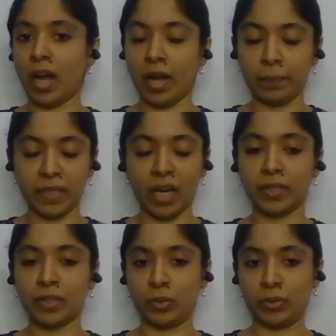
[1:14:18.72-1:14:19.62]
I mean,
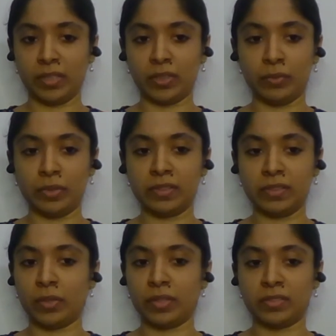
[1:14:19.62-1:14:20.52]
I know that you will
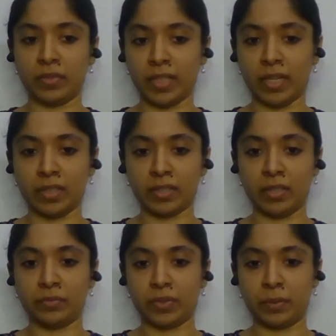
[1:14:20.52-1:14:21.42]
say, oh, it's very
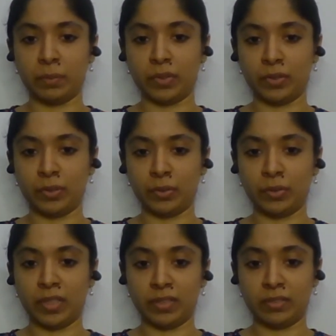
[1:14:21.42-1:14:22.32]
uncomfortable to do
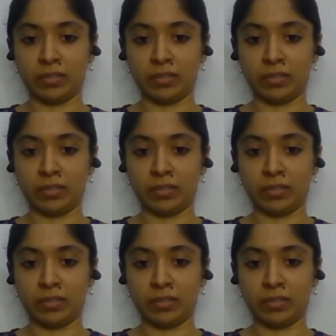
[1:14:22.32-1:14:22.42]
that.